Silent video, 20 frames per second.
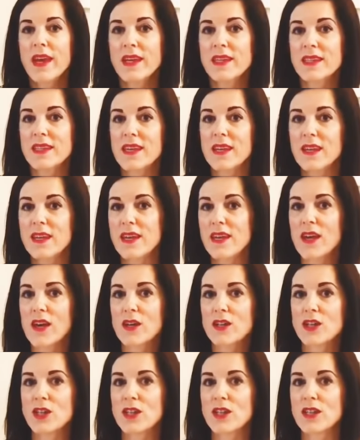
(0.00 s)
is slightly
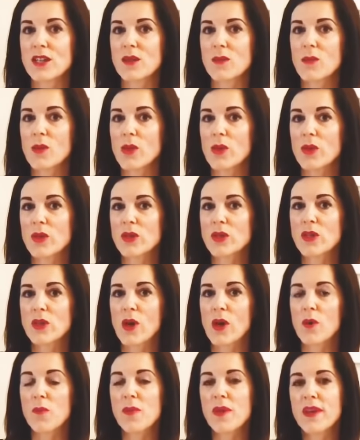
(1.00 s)
larger than the one on the
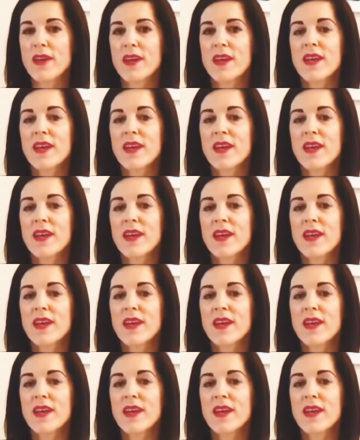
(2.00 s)
top.